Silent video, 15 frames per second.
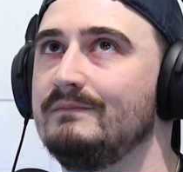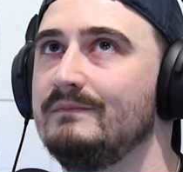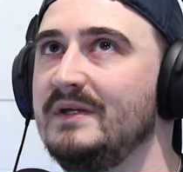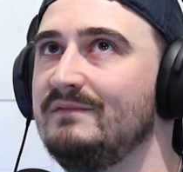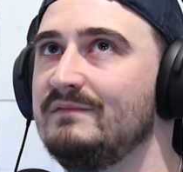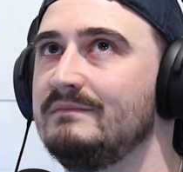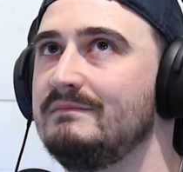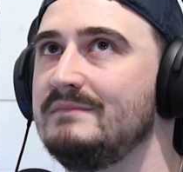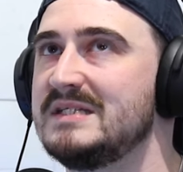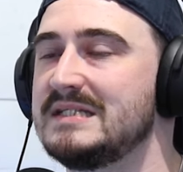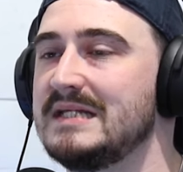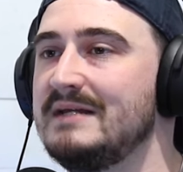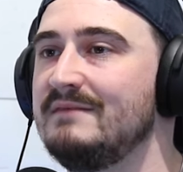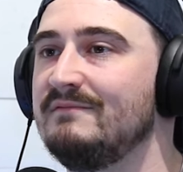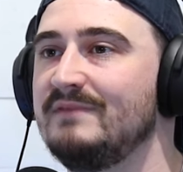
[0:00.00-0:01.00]
even
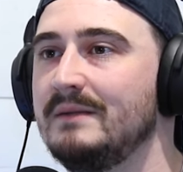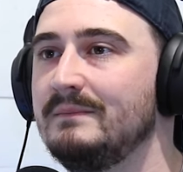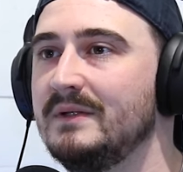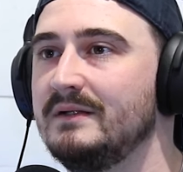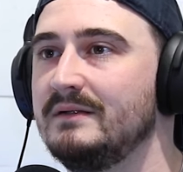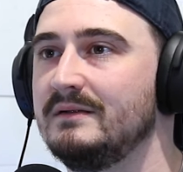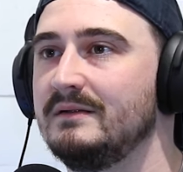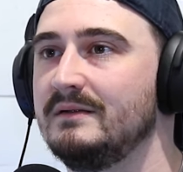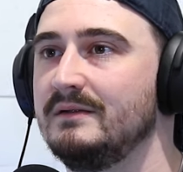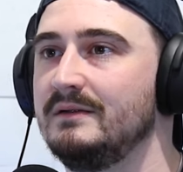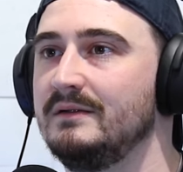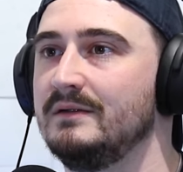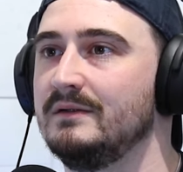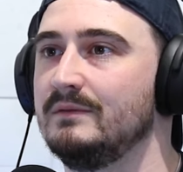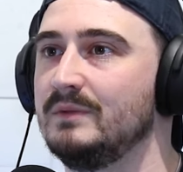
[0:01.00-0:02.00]
seeing family.
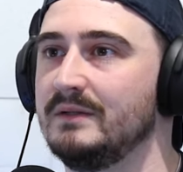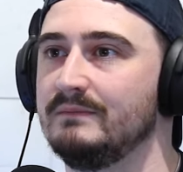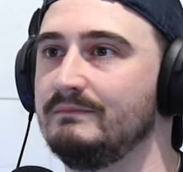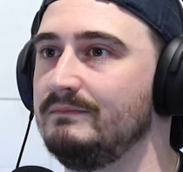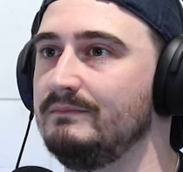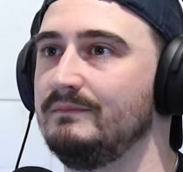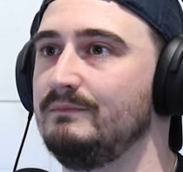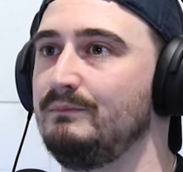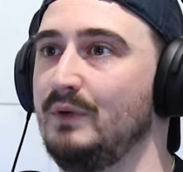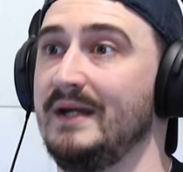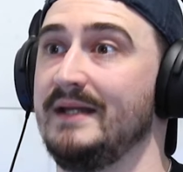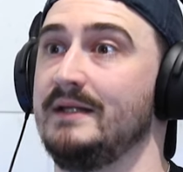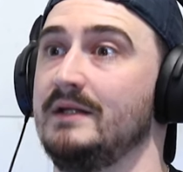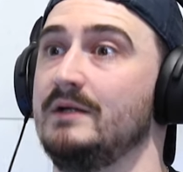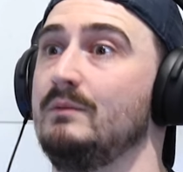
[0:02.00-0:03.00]
When
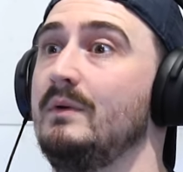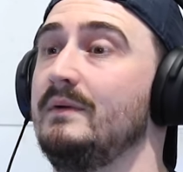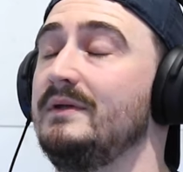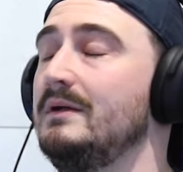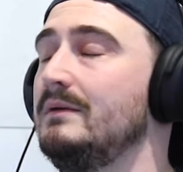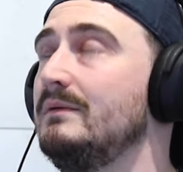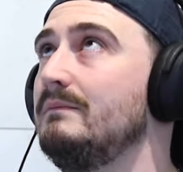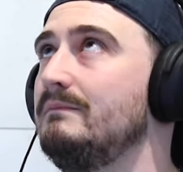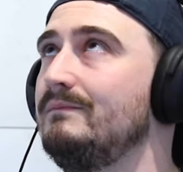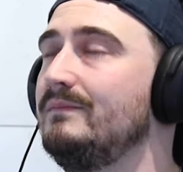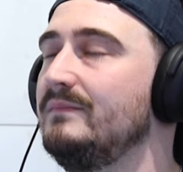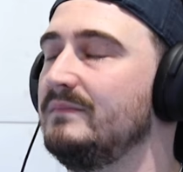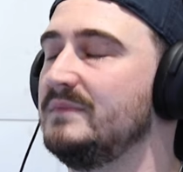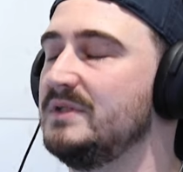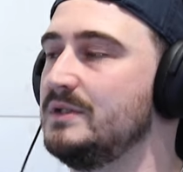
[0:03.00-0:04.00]
breaking away. Not to
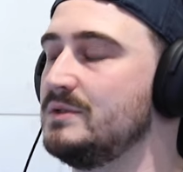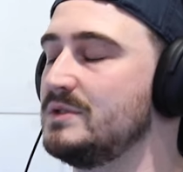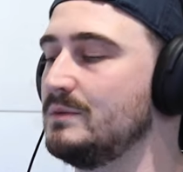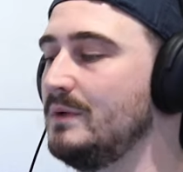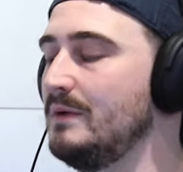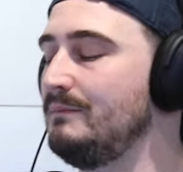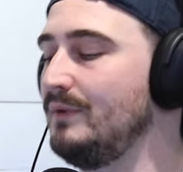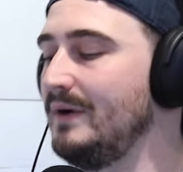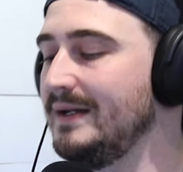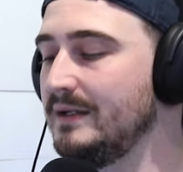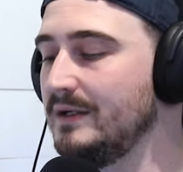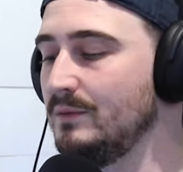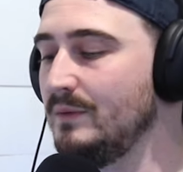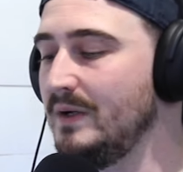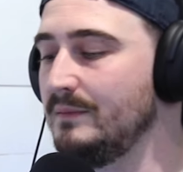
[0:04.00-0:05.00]
use the word
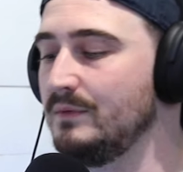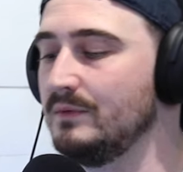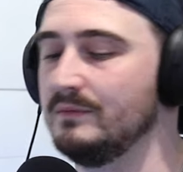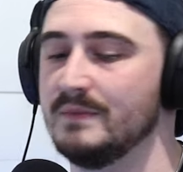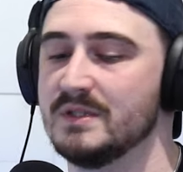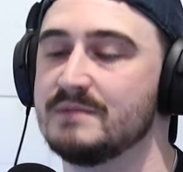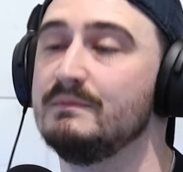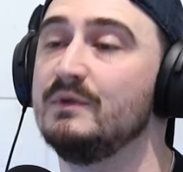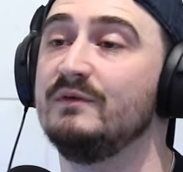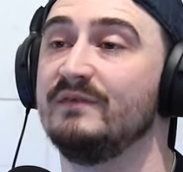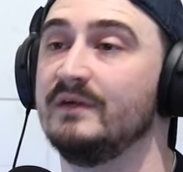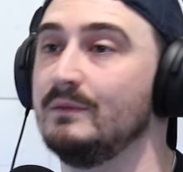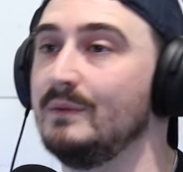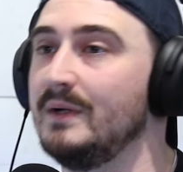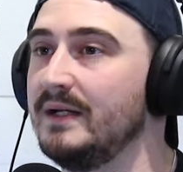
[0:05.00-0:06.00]
breaking away, but almost
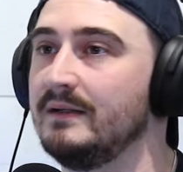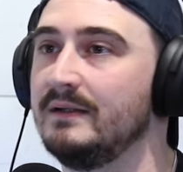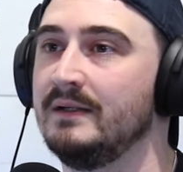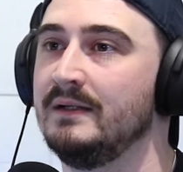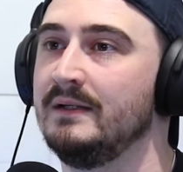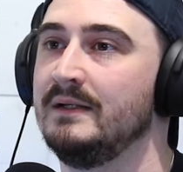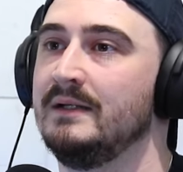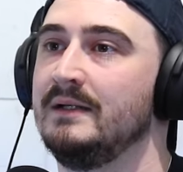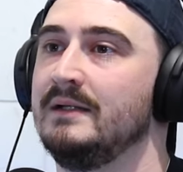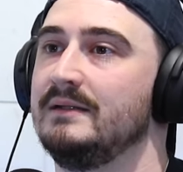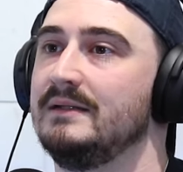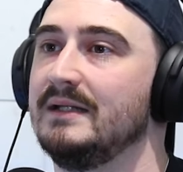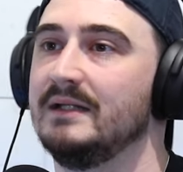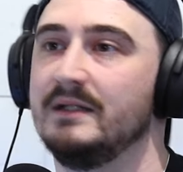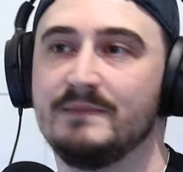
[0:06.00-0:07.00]
moving away.
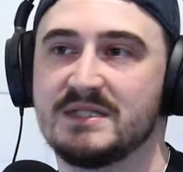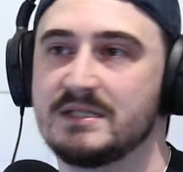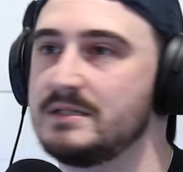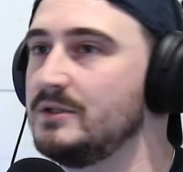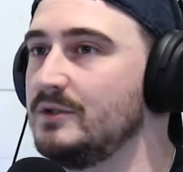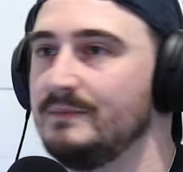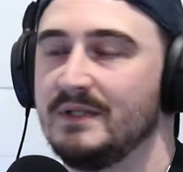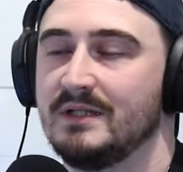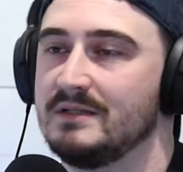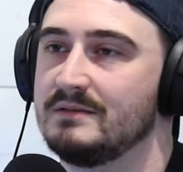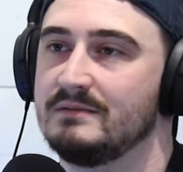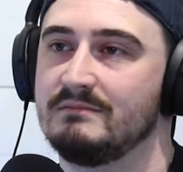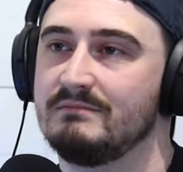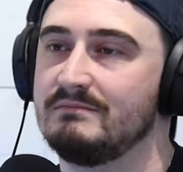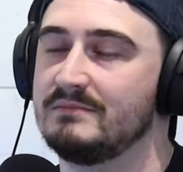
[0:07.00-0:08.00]
That limits the time you
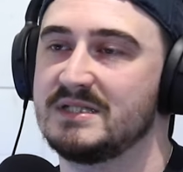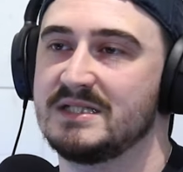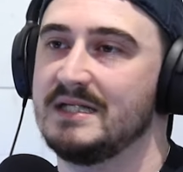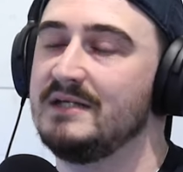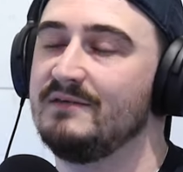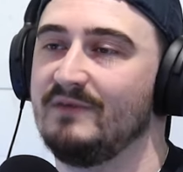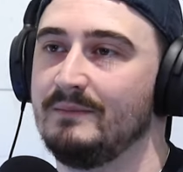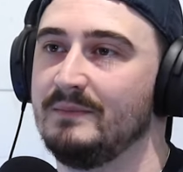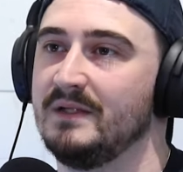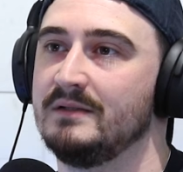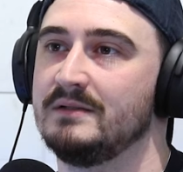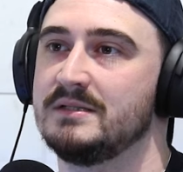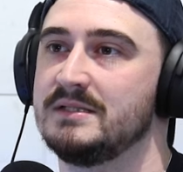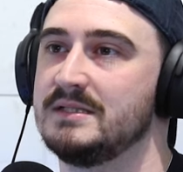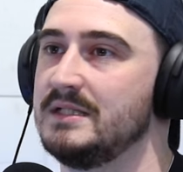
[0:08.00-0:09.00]
can see your
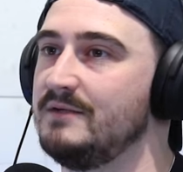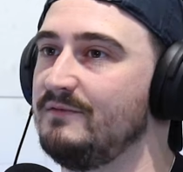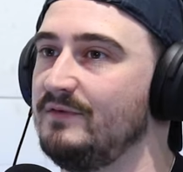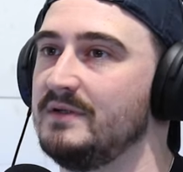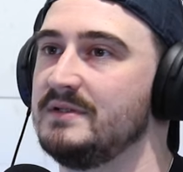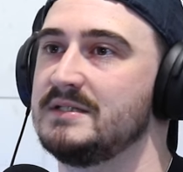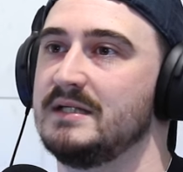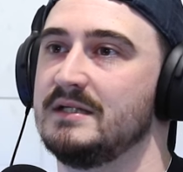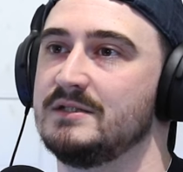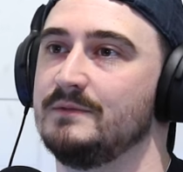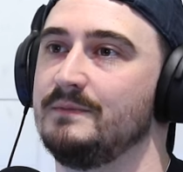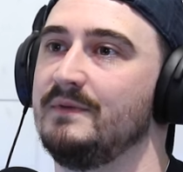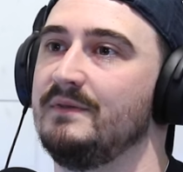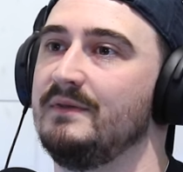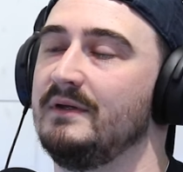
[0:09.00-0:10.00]
family, see your friends, that
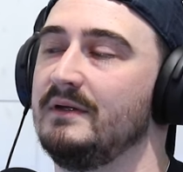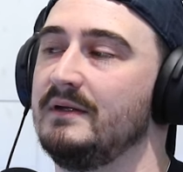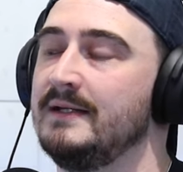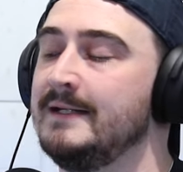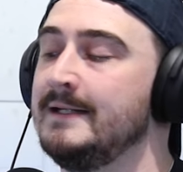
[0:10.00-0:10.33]
type of thing.